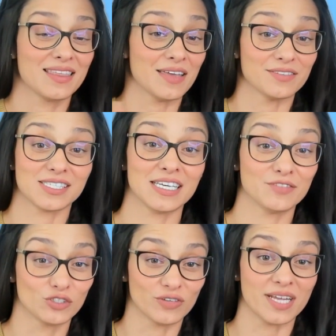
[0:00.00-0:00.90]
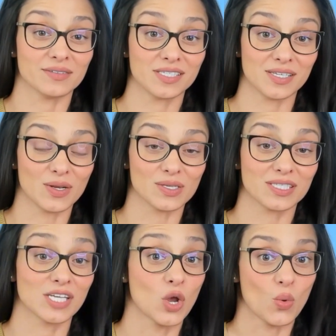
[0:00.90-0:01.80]
They received great
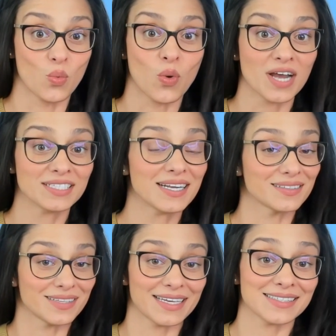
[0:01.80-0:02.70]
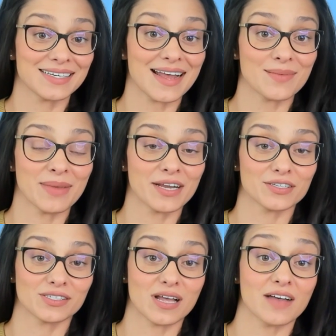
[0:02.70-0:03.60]
results. One landed at
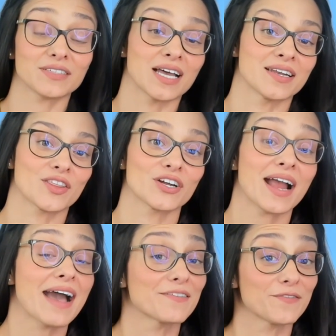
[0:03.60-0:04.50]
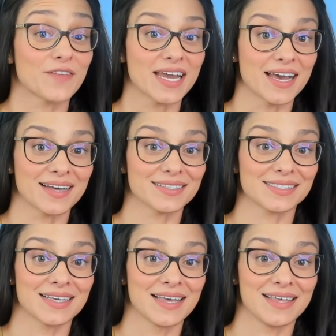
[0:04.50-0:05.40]
Microsoft, another at FedEx.
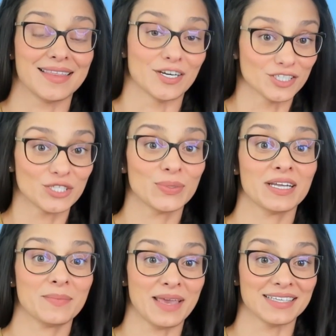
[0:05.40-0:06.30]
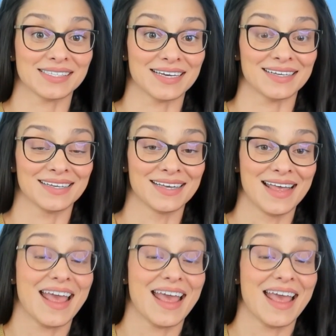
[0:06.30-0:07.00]
They're doing amazing.